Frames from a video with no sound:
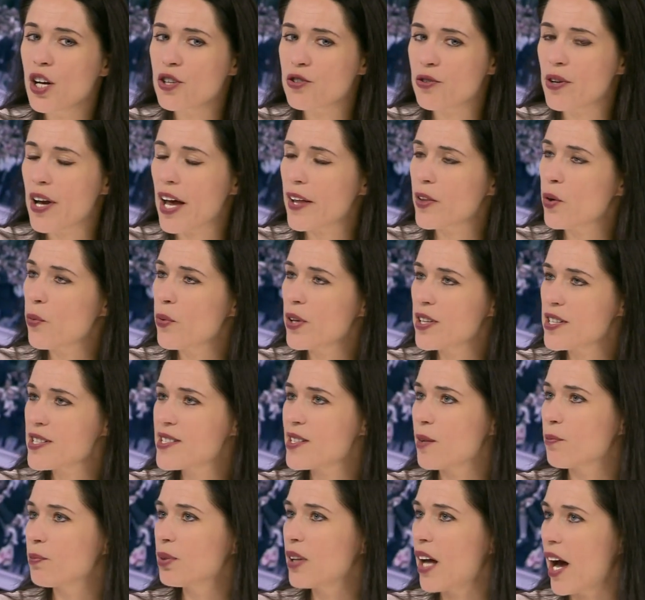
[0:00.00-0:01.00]
together with the
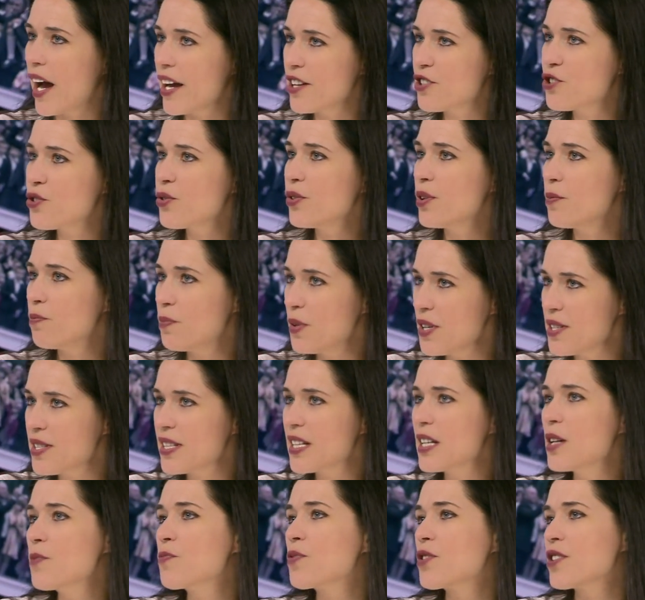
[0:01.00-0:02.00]
supply to the
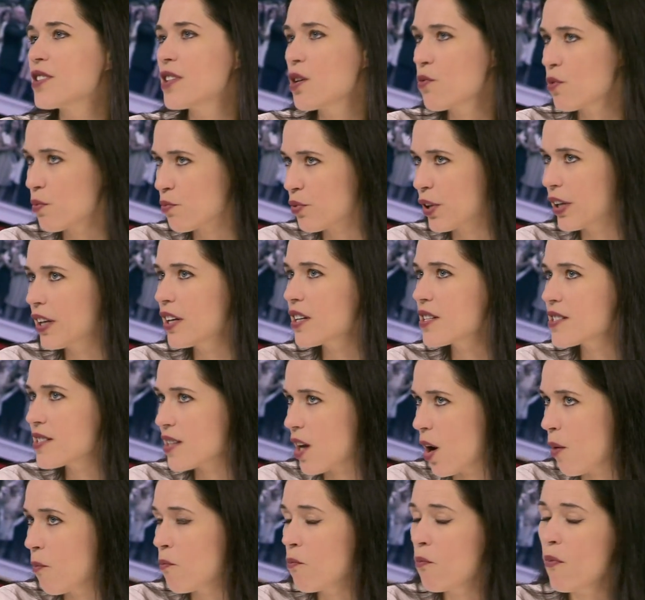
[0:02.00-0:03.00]
peacekeepers, they were bringing
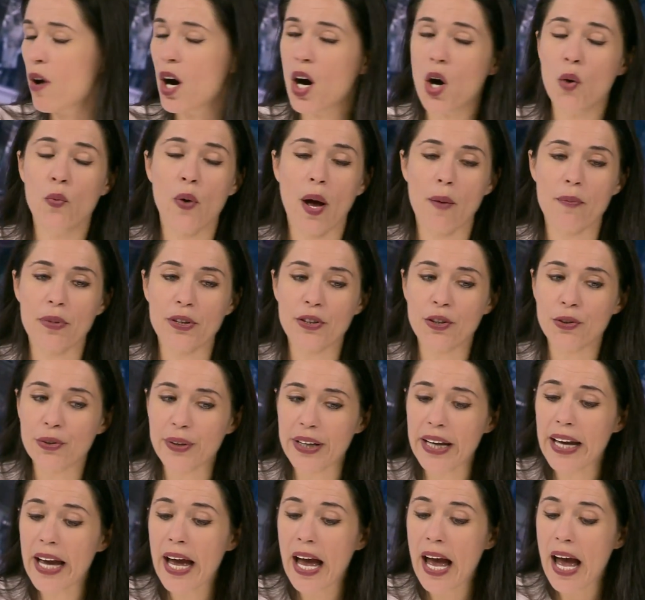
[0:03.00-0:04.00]
some uh,
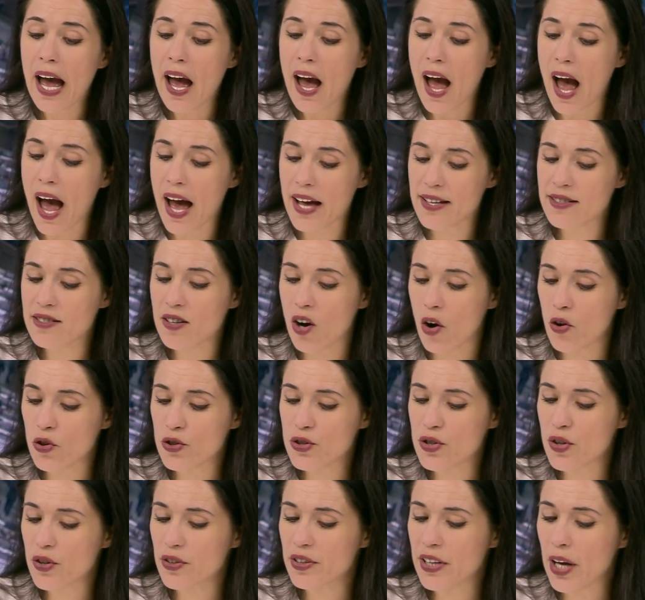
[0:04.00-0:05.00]
weaponry. And
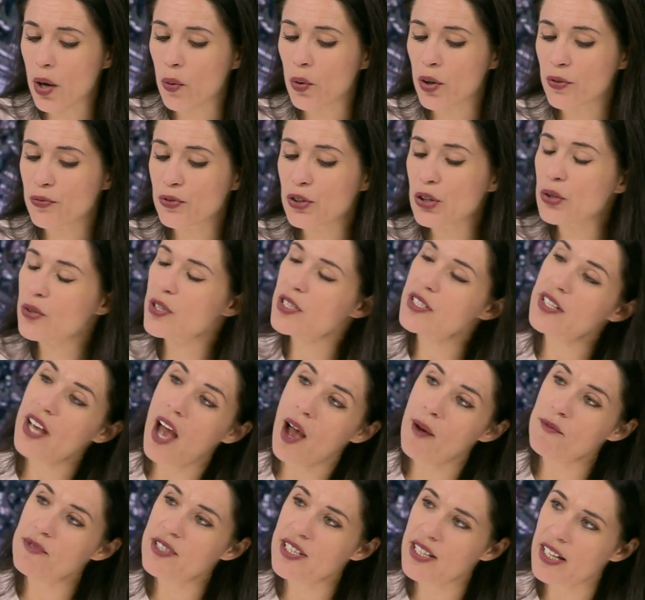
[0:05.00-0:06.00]
also there were few
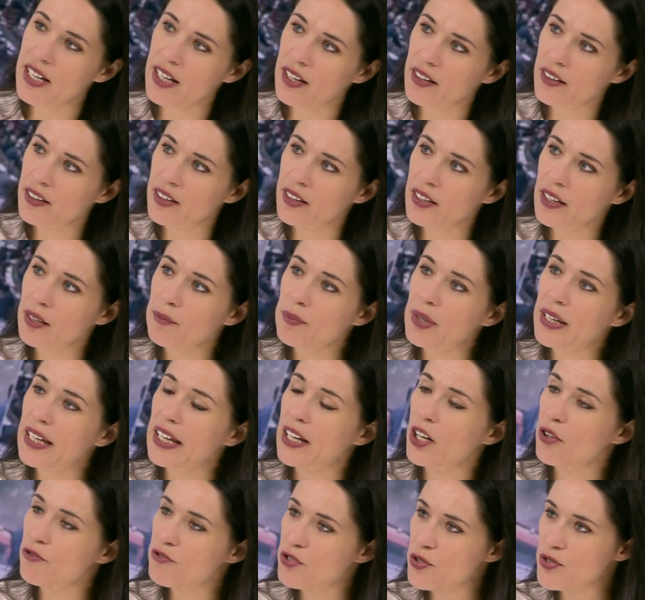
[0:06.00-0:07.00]
attempts in the
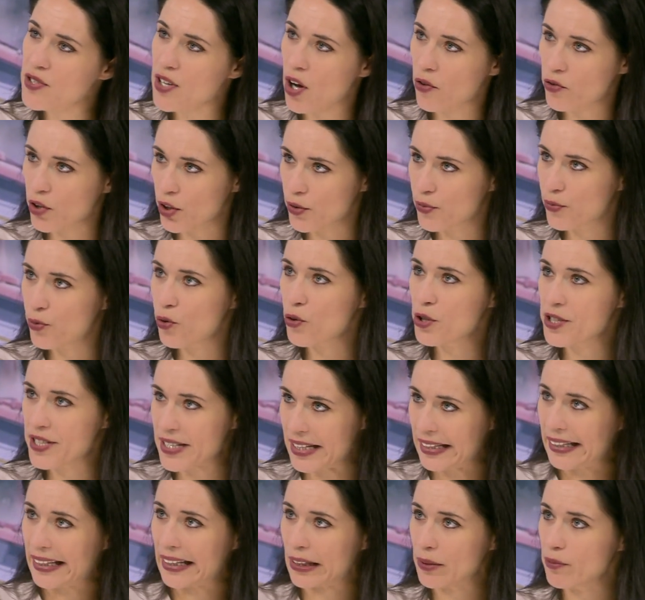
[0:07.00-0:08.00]
beginning of two thousand
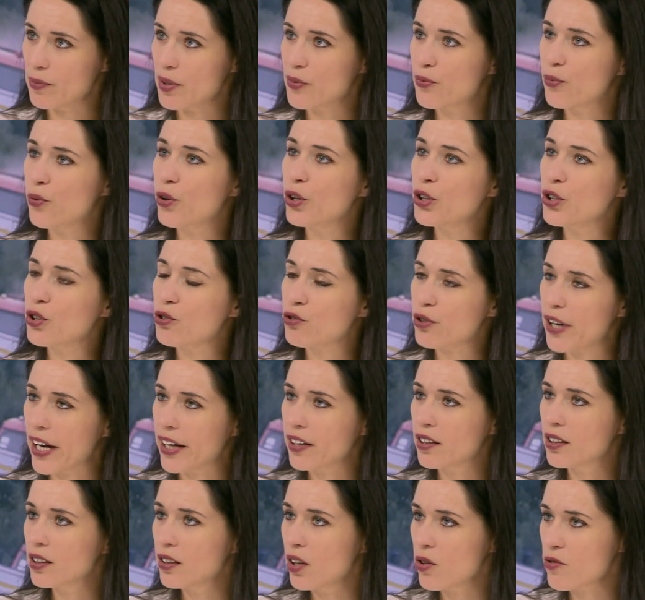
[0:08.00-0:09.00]
fourteen before
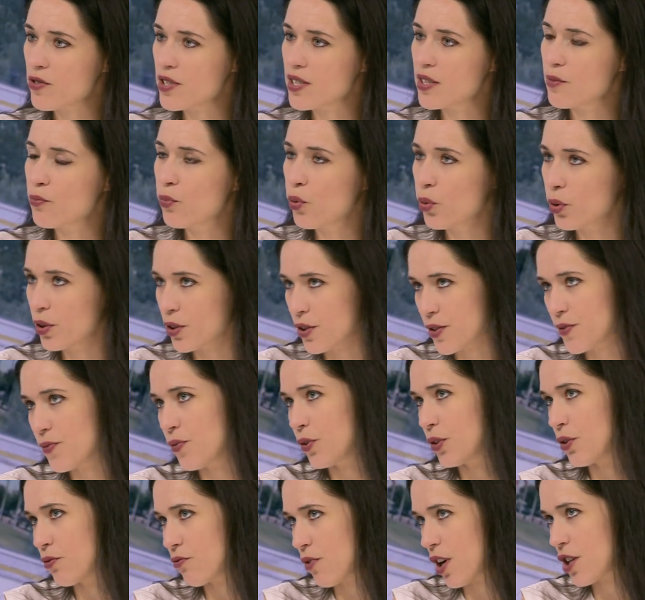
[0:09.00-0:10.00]
Ukraine closed the borders
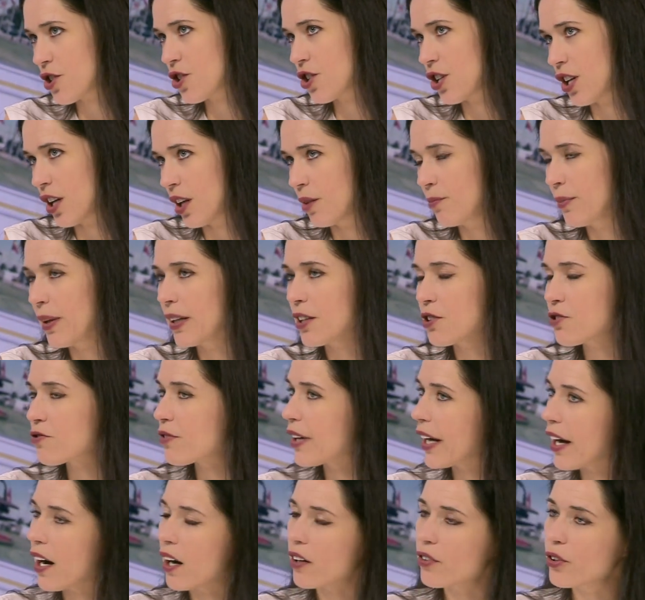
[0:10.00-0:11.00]
for the Russian
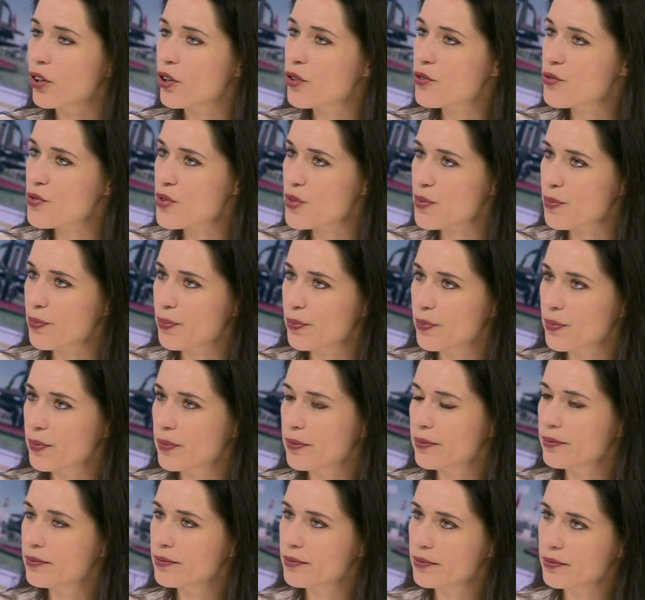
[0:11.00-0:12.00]
military cargoes.
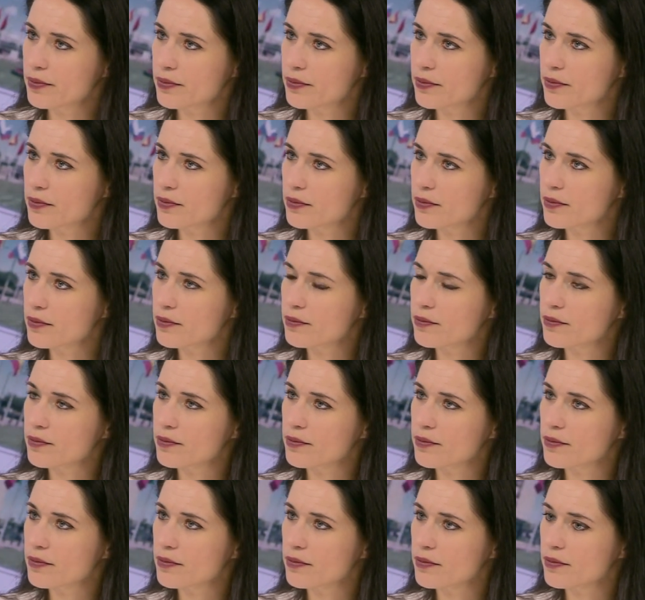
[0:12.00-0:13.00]
But how much was
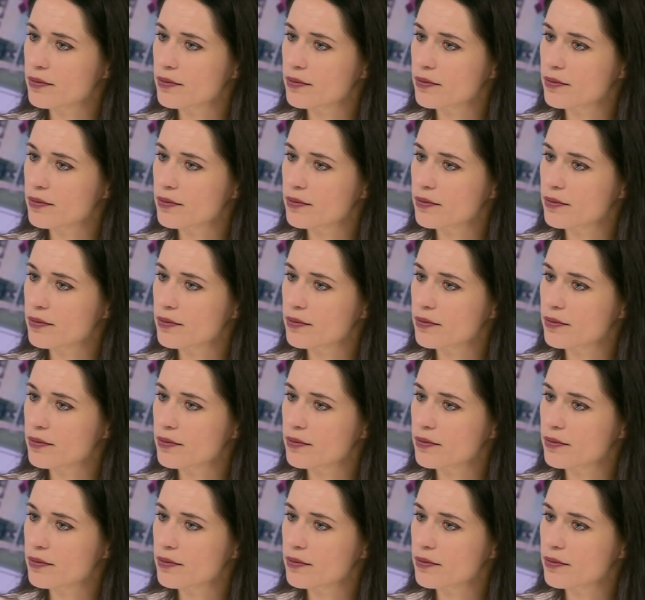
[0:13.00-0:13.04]
uh,